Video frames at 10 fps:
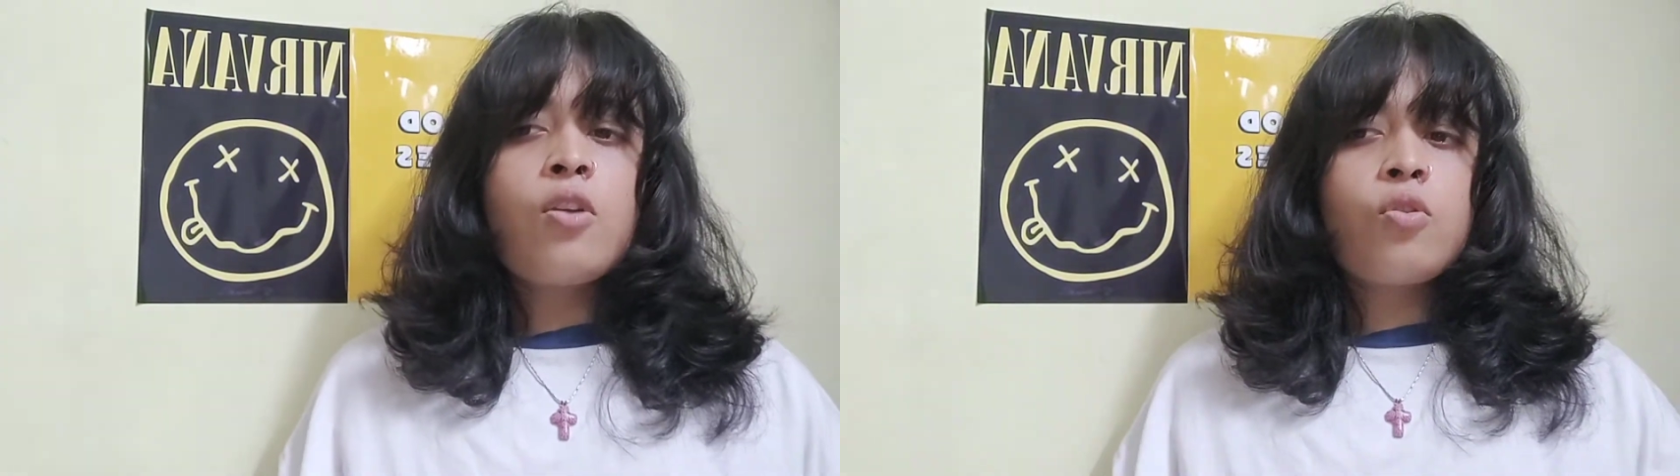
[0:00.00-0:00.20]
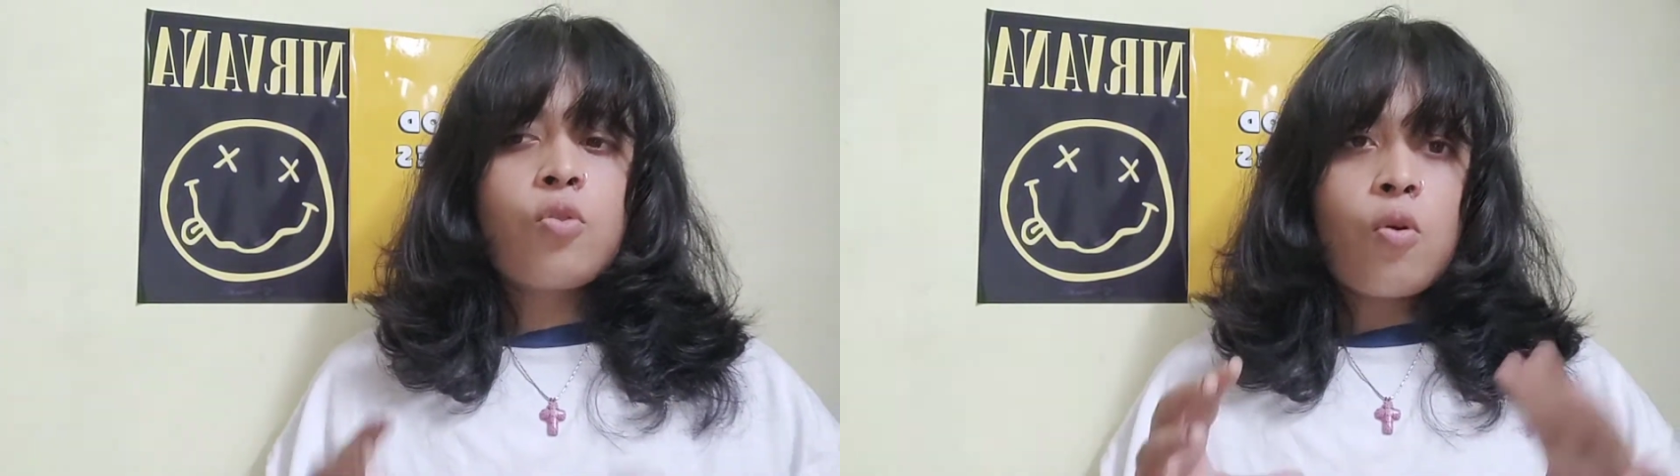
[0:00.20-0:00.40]

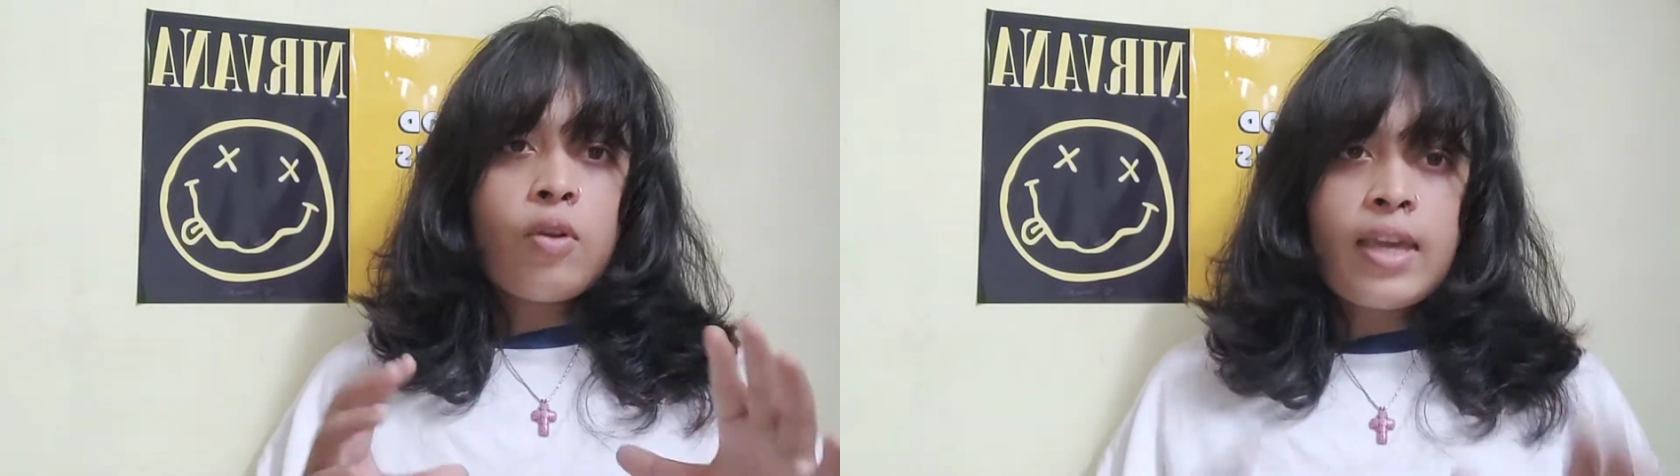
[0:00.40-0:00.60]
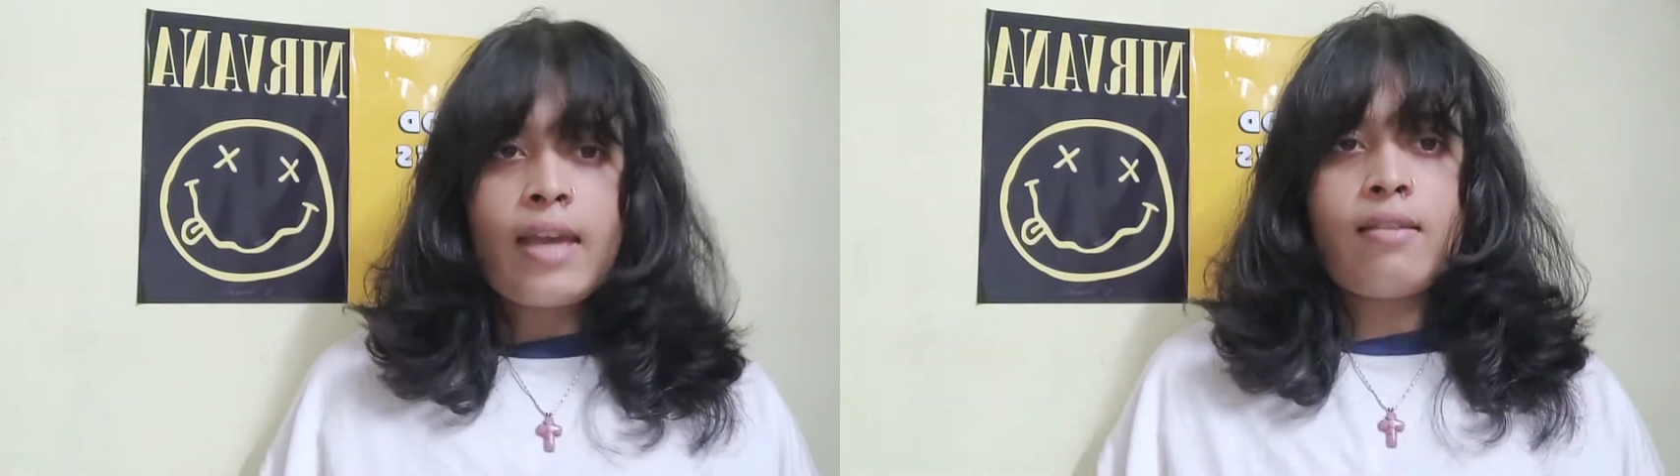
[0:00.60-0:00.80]

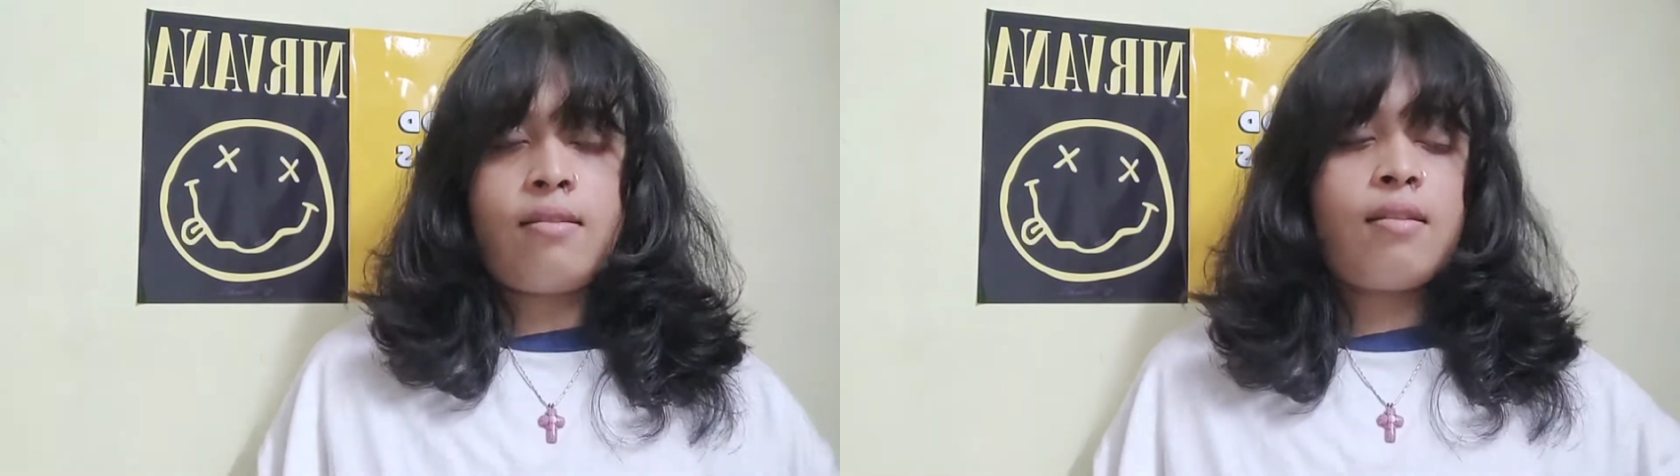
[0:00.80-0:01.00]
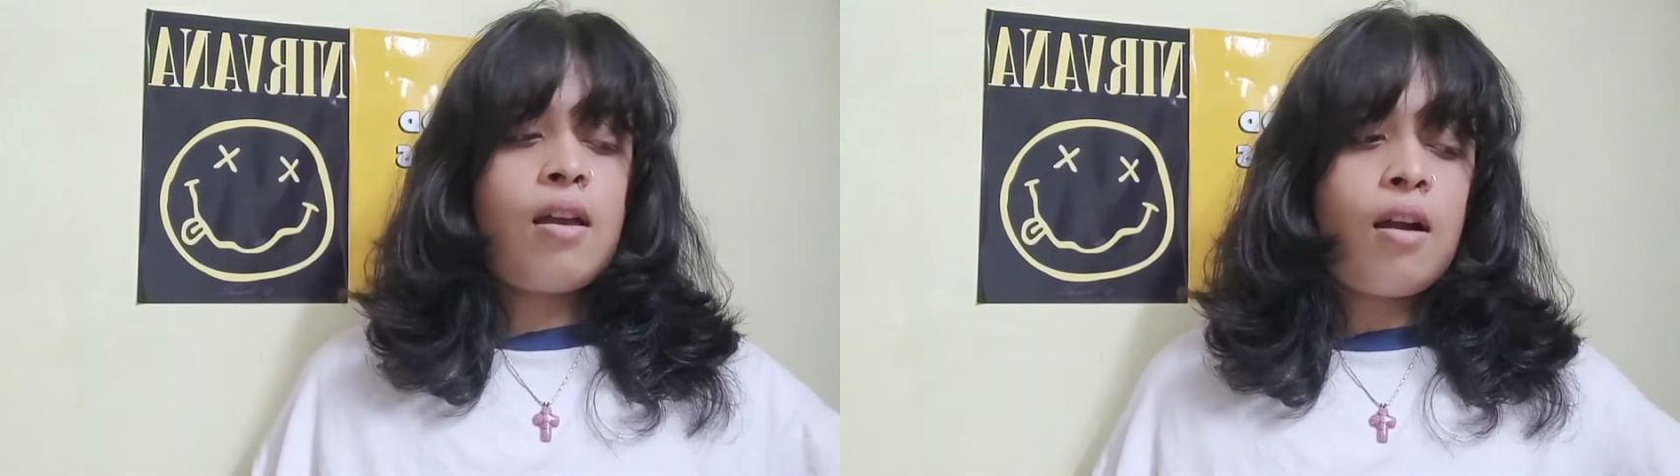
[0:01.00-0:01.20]
So
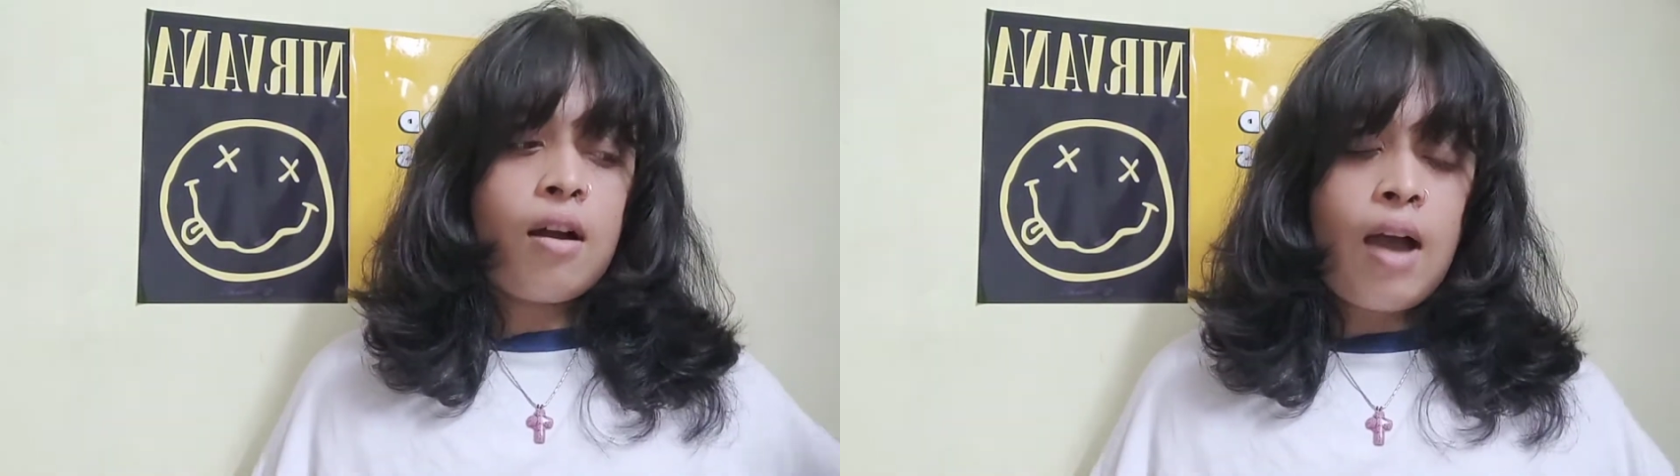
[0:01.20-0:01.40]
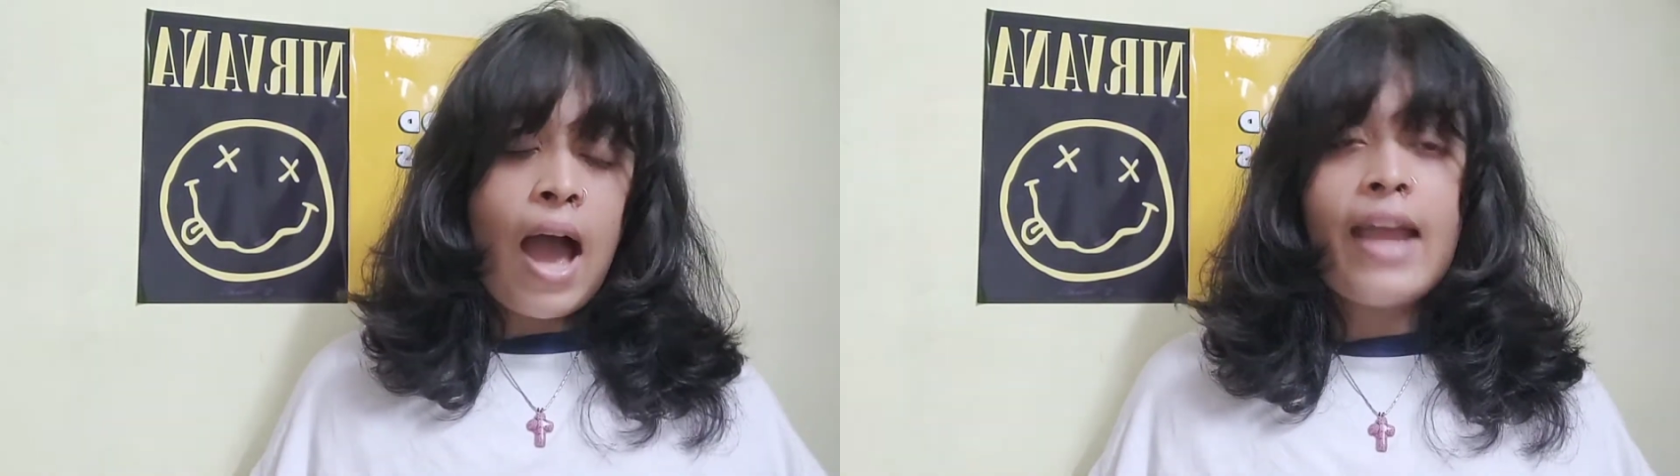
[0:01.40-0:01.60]
yes,
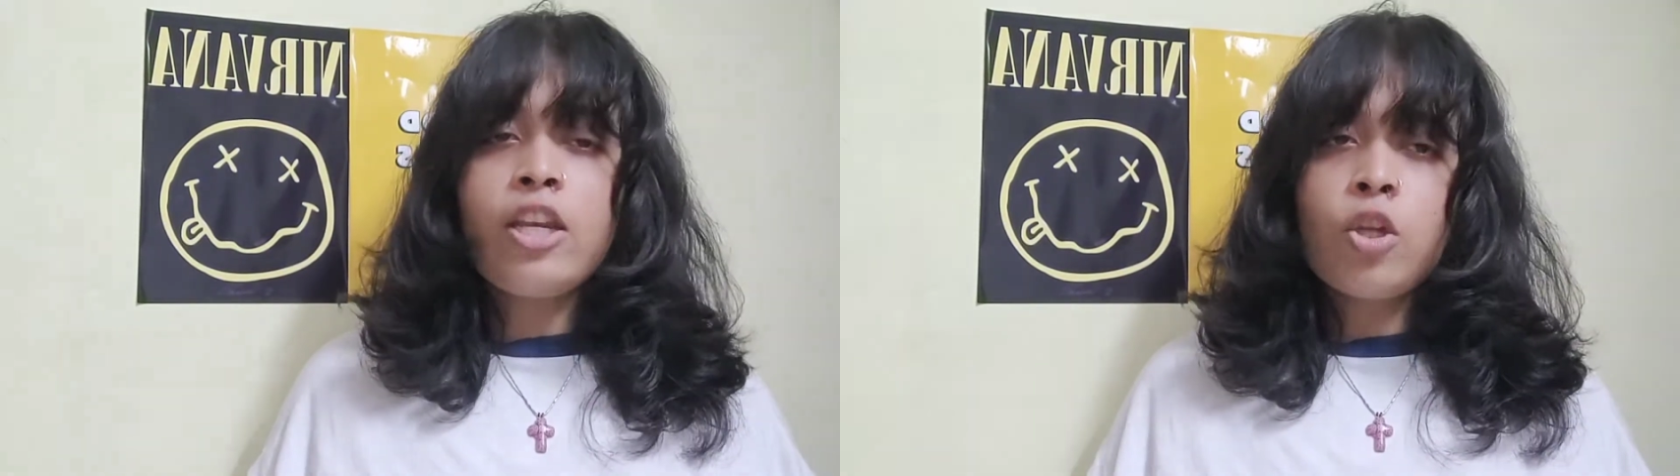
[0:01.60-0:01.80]
I